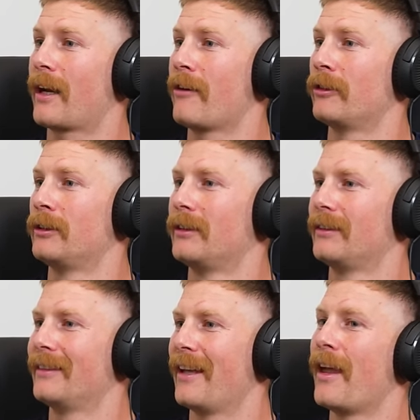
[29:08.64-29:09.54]
travel. And
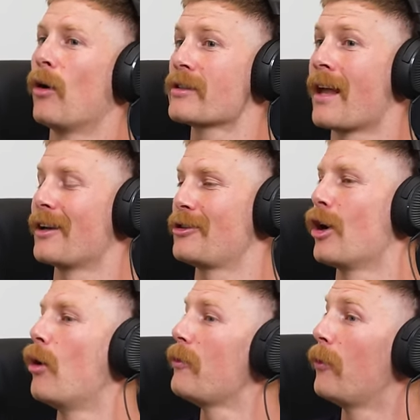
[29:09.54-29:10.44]
yeah. that was nice. You
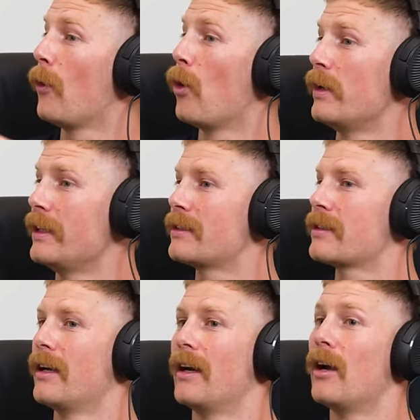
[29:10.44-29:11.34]
go away for four
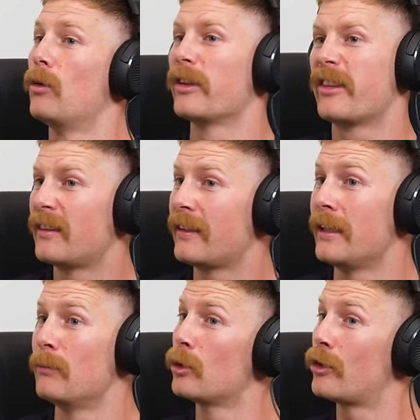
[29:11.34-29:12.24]
weeks yes. with the
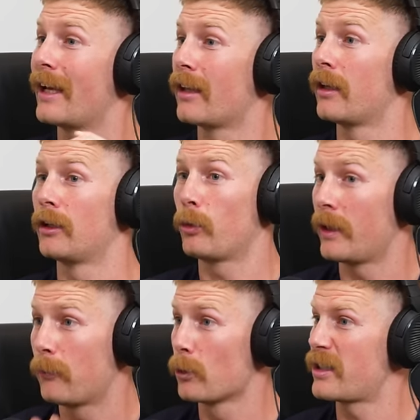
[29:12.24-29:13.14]
team. You're together
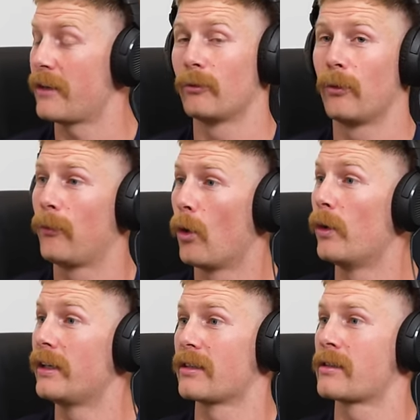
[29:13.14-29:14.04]
twenty-four seven for four
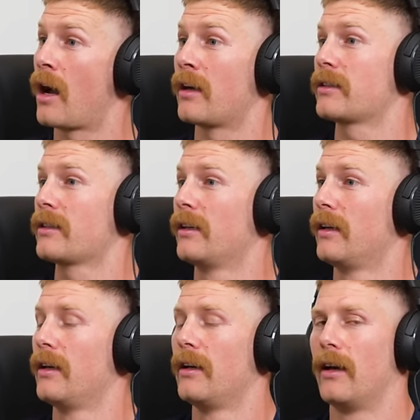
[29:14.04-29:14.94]
weeks. It's nice.
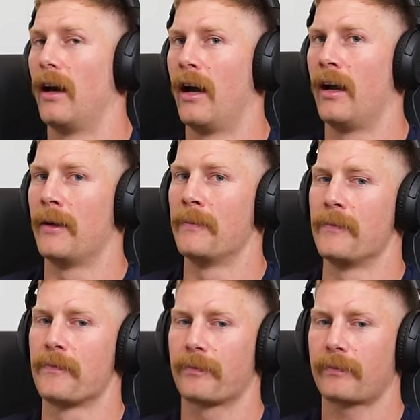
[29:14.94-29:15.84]
Yeah.
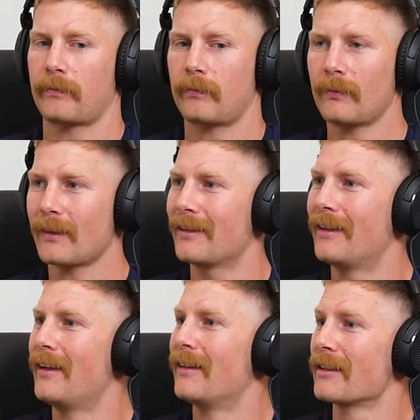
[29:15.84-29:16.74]
Um, this is in and out.
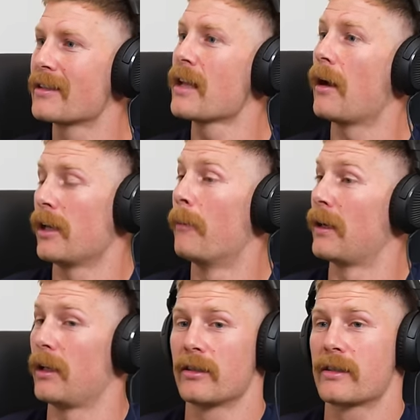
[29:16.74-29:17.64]
This is like, yeah, but
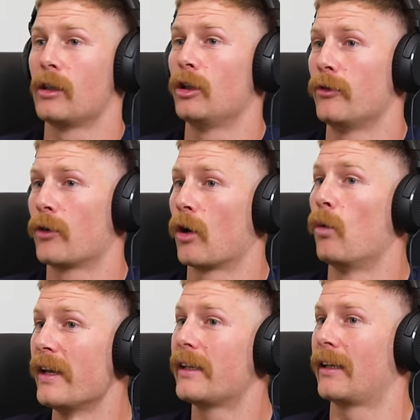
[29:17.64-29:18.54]
it's still, you've got a
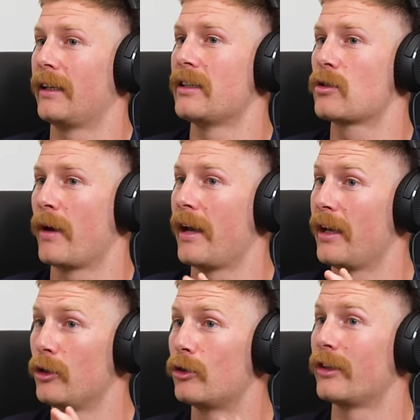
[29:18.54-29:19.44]
week at least mm. where
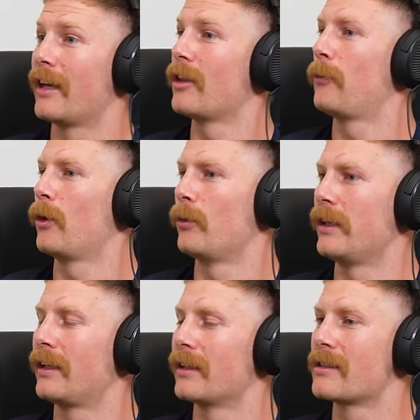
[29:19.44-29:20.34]
you're together for a
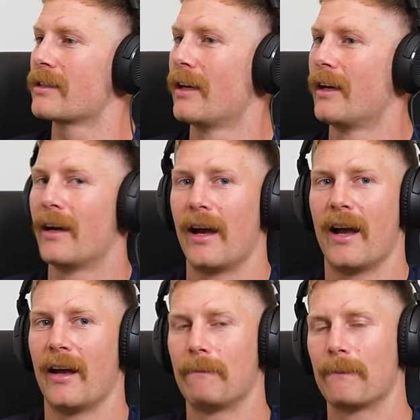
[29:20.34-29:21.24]
week. It's
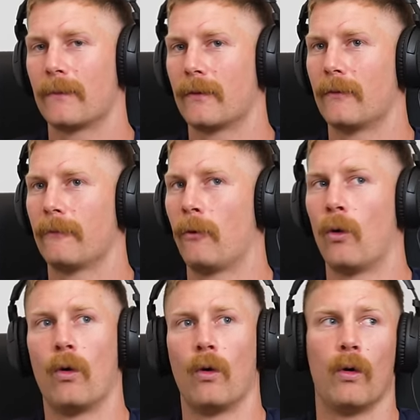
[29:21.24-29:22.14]

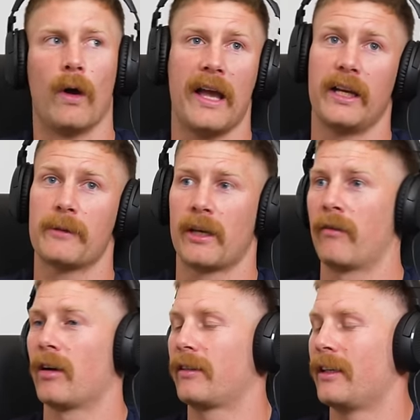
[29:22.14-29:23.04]
for eighty percent of
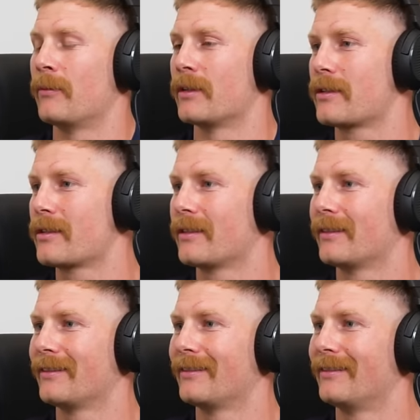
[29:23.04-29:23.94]
our team, it's
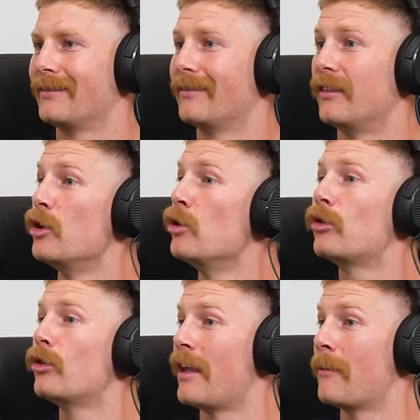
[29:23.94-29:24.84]
new
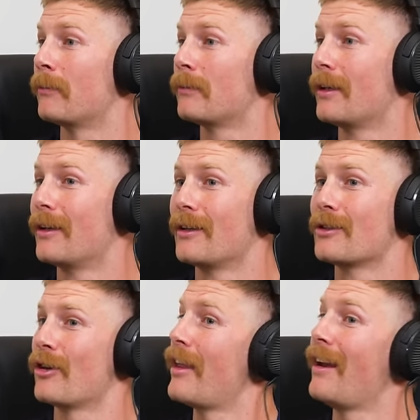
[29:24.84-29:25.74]
them. It's new, yeah.
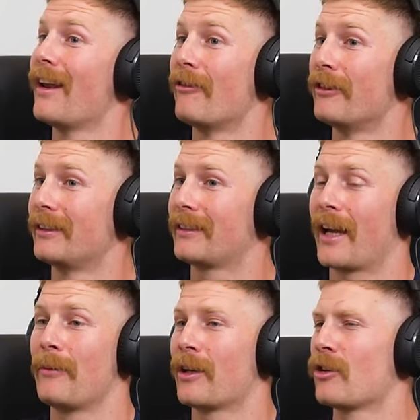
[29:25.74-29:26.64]
Cape so they Town. Love it.
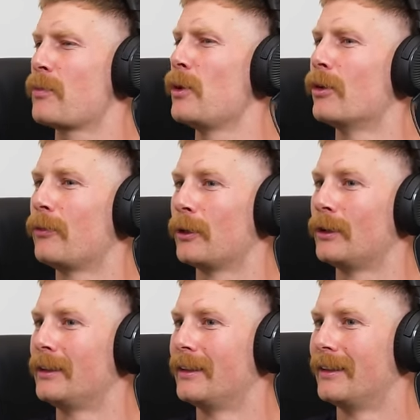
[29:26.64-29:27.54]
Cape Town's
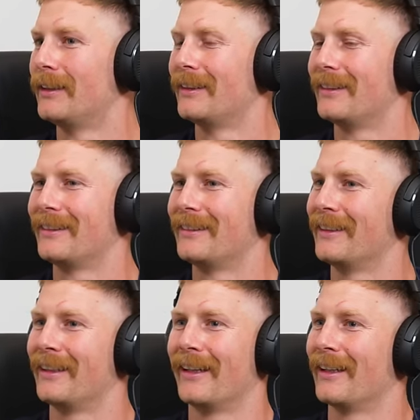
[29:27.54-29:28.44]
beautiful. Hulle word
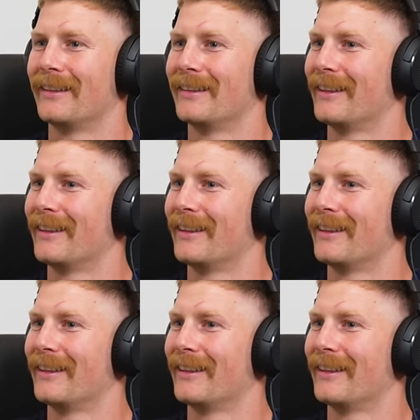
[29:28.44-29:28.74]
aangesluk.